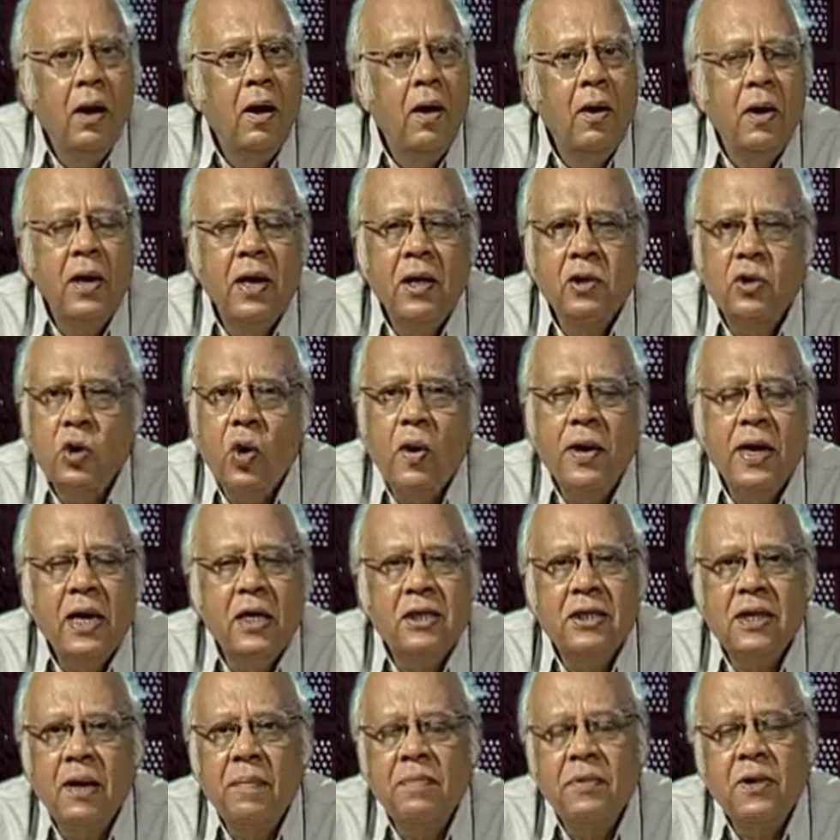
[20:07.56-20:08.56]

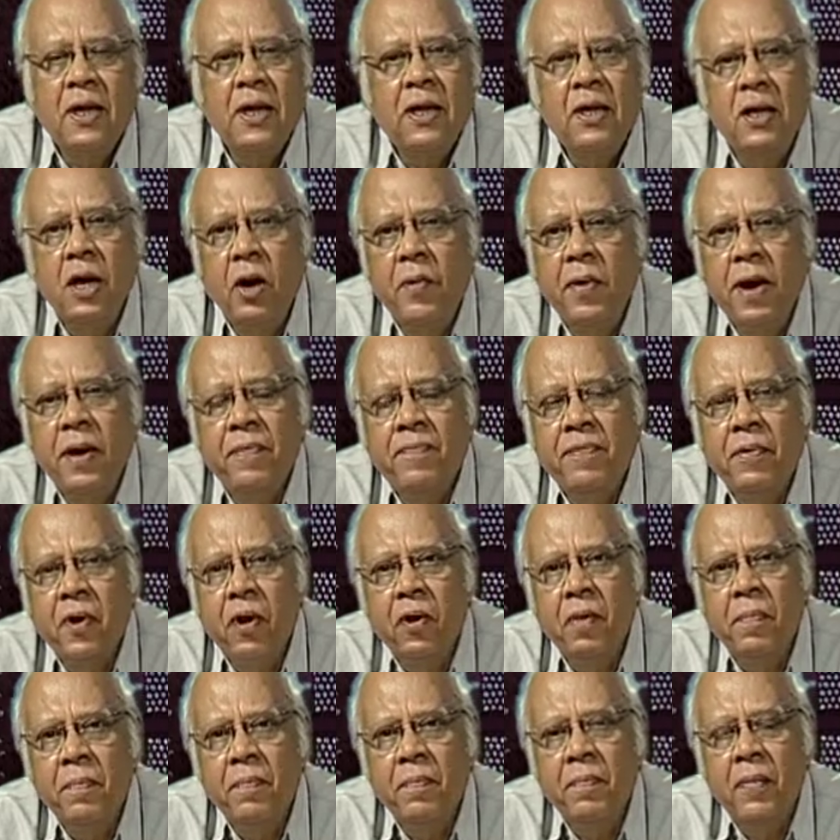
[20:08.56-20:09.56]
Historians have turned away
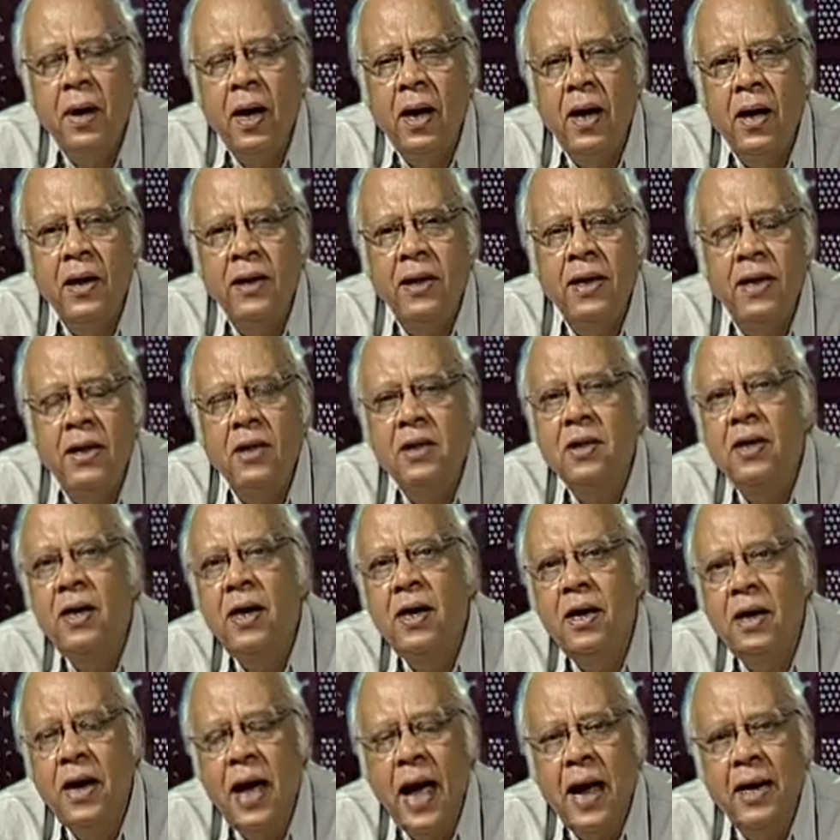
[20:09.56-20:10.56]
from uh,
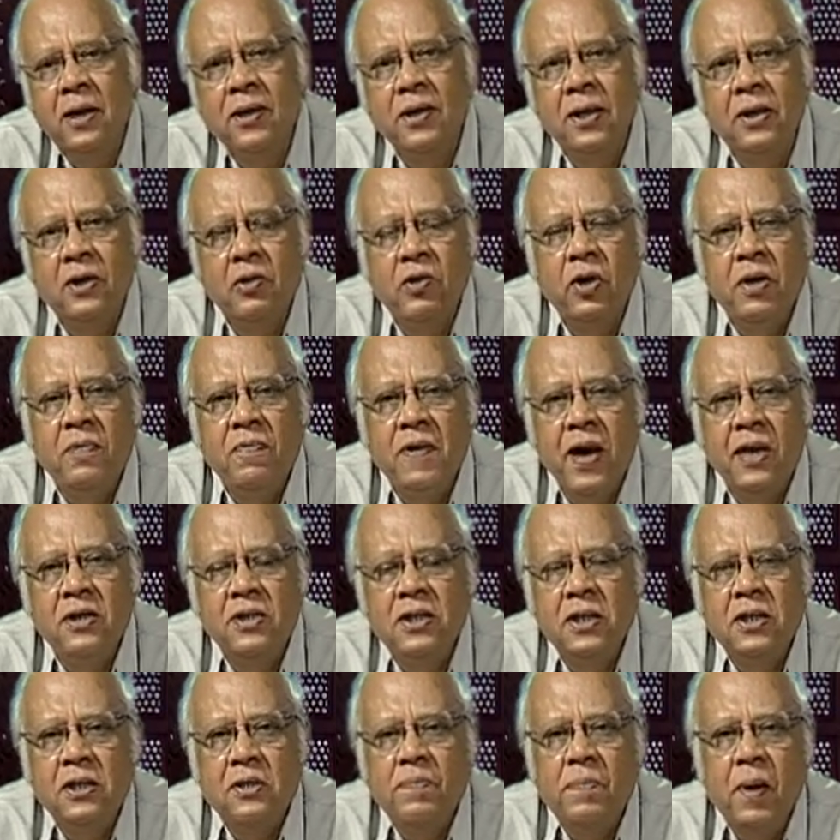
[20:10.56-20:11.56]
Hitler and the three
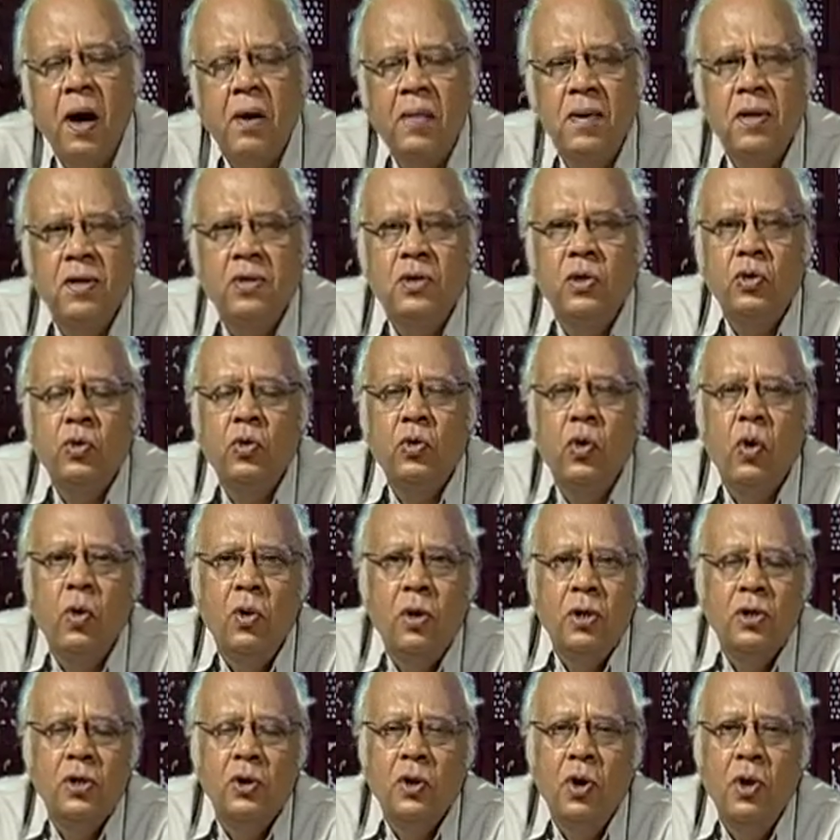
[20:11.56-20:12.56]
fascist powers to
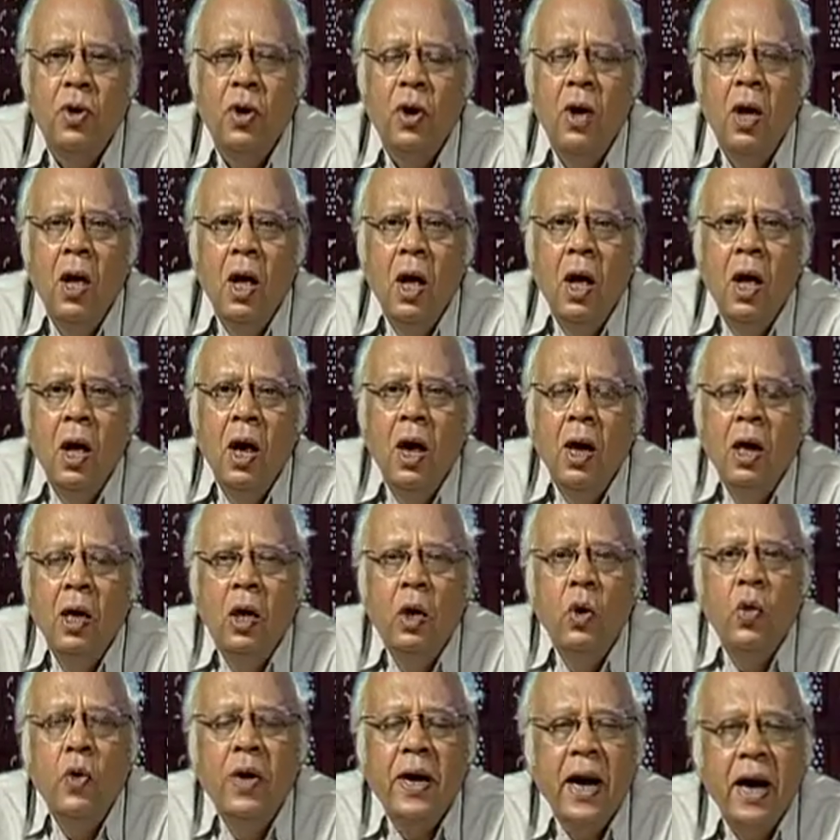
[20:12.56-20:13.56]
also
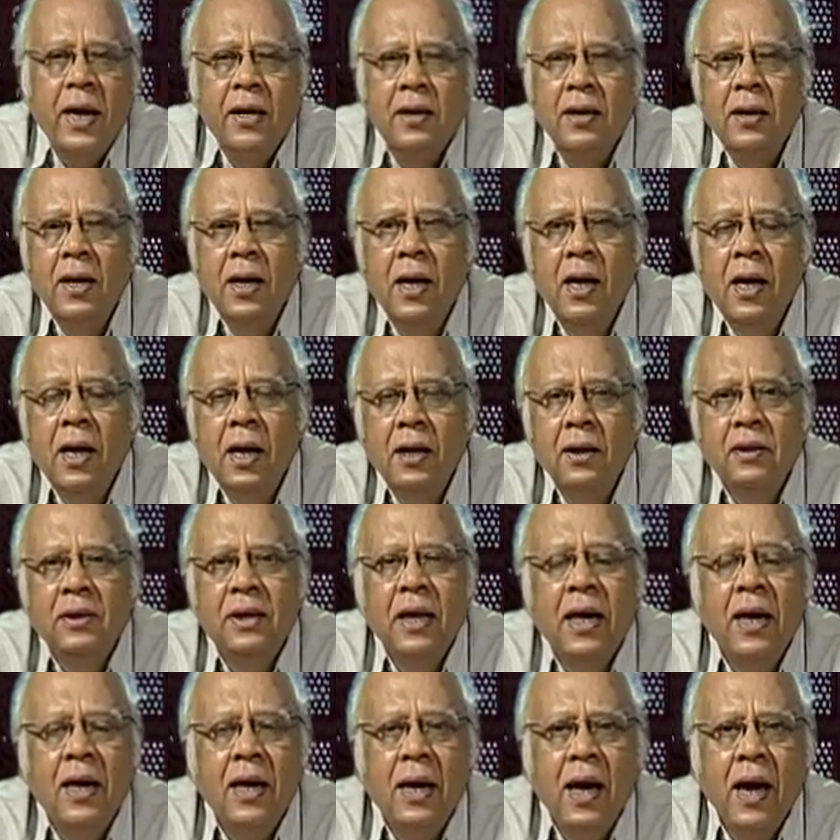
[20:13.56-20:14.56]
look at
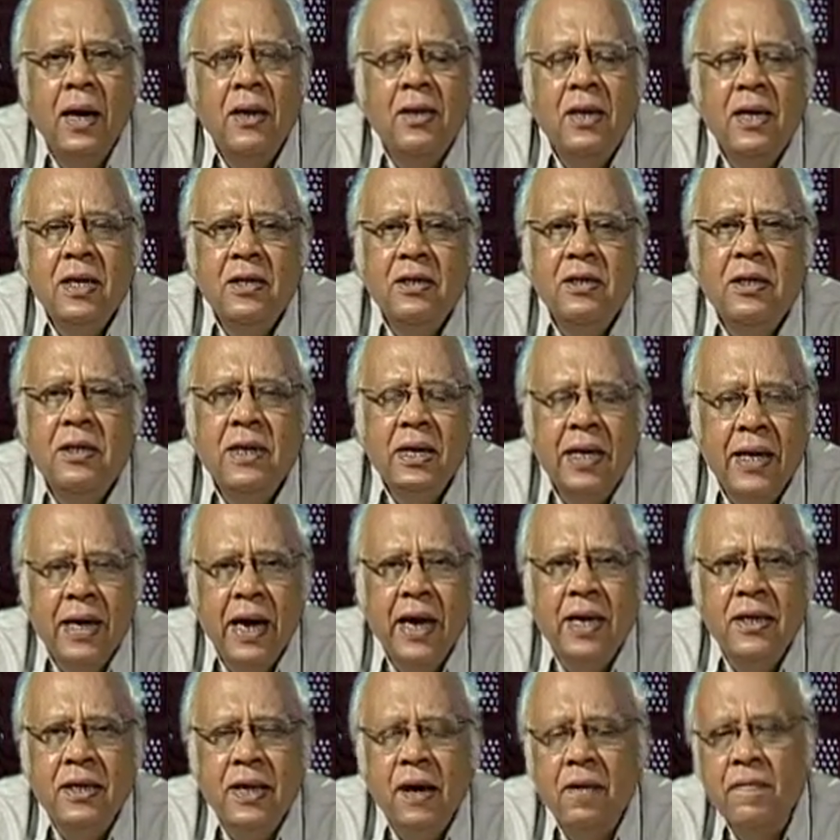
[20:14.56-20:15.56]
the at least
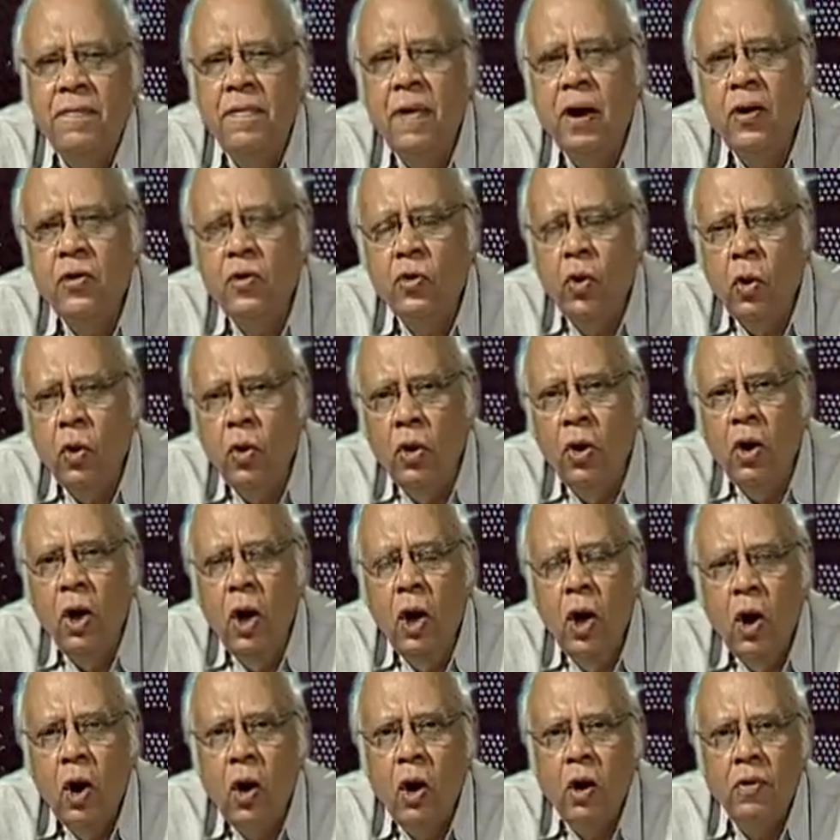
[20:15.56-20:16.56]
negative role
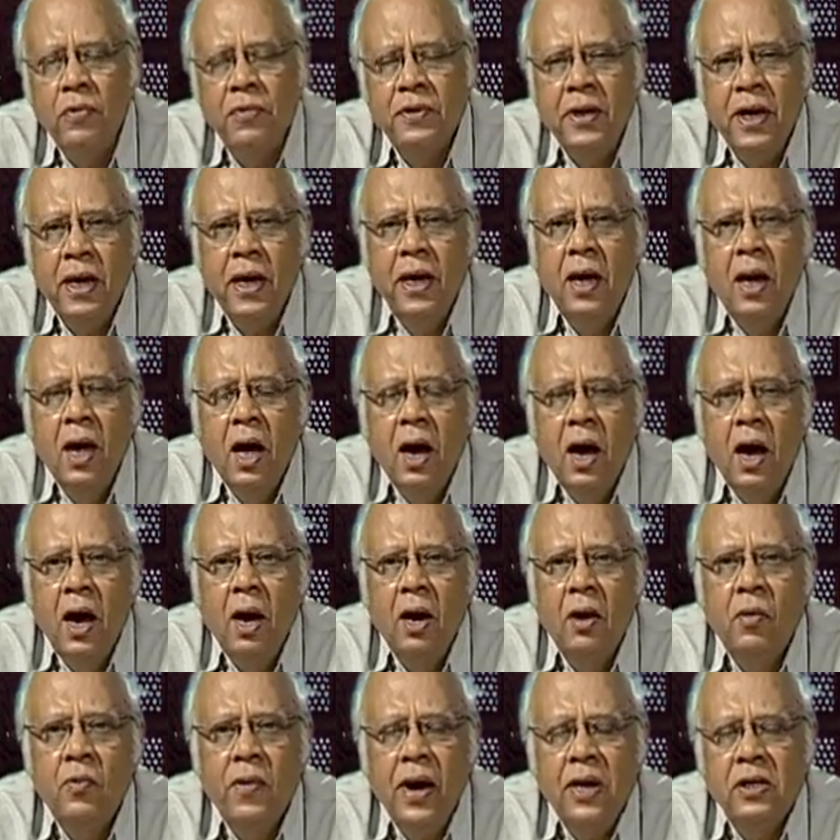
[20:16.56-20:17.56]
of the
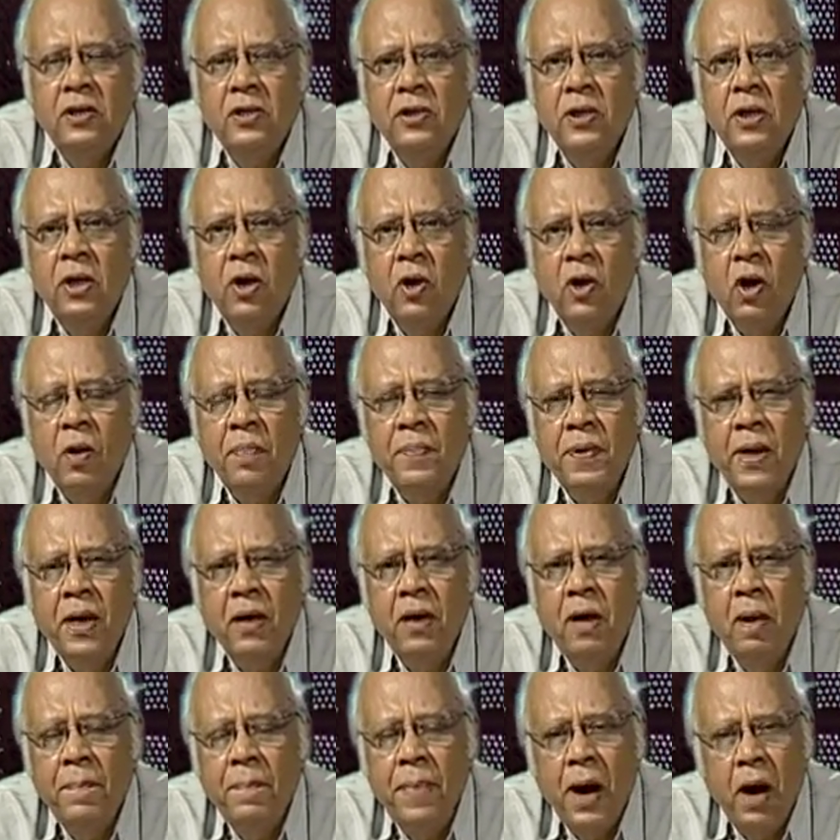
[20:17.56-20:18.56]
uh, West
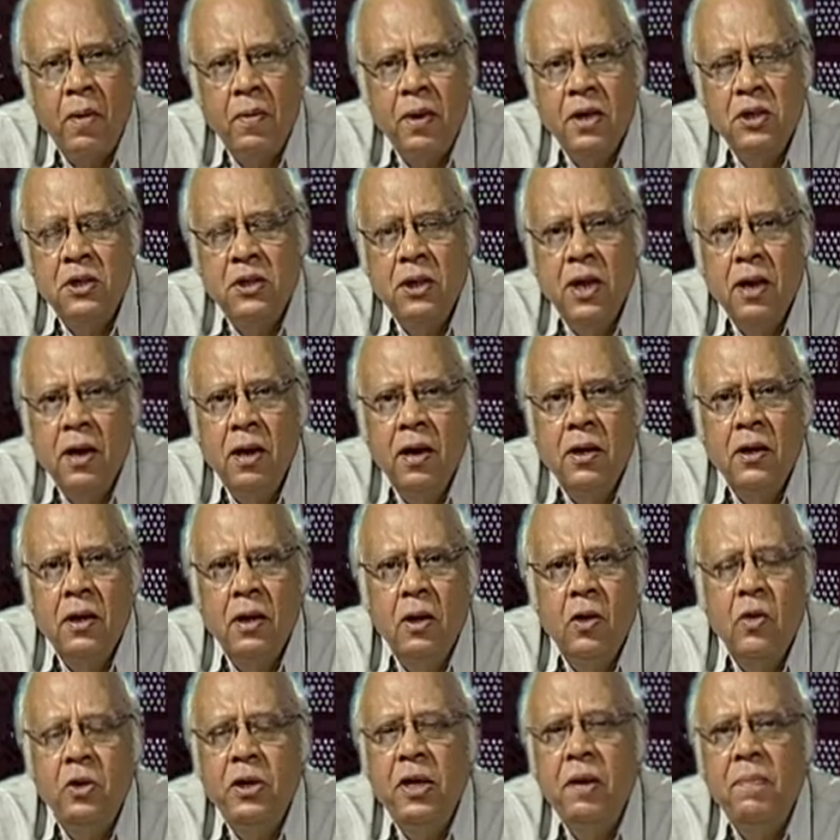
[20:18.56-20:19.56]
European powers,
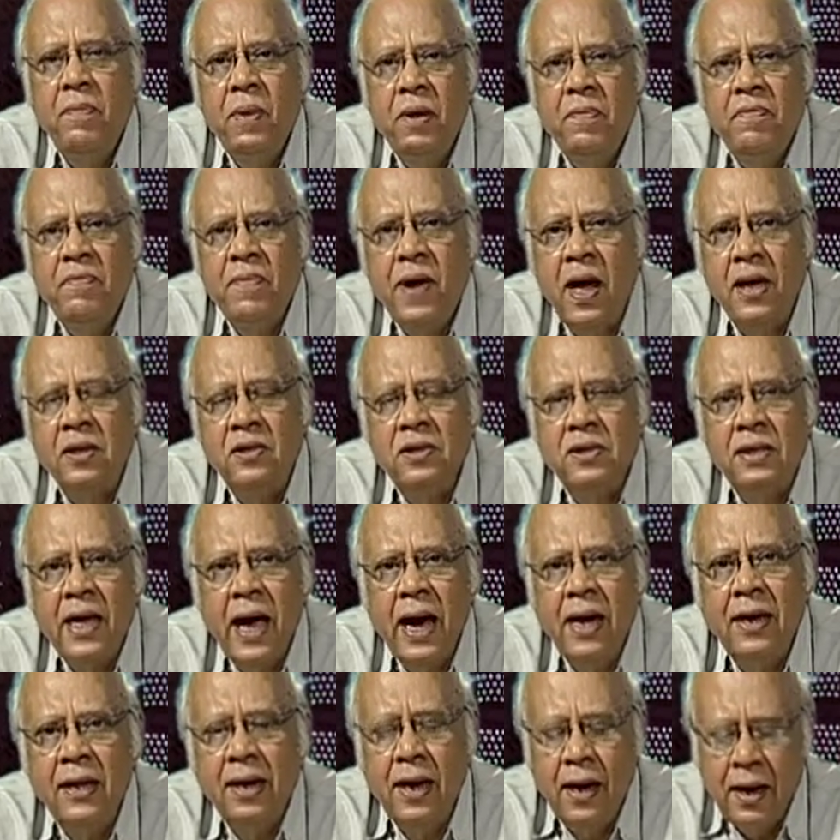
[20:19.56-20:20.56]
notably France
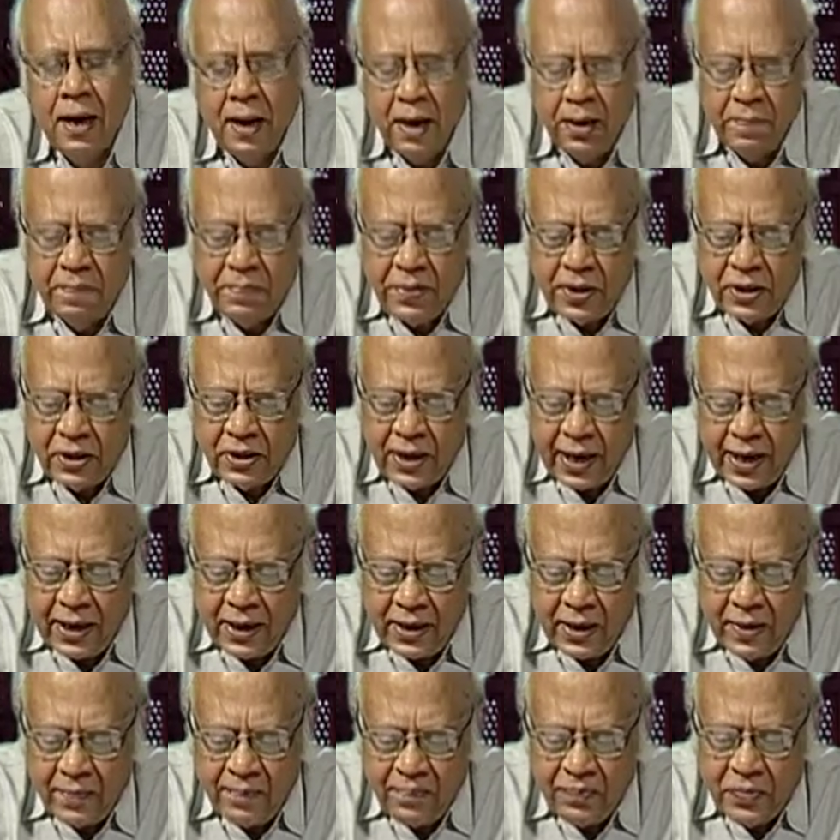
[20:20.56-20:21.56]
and uh, Britain.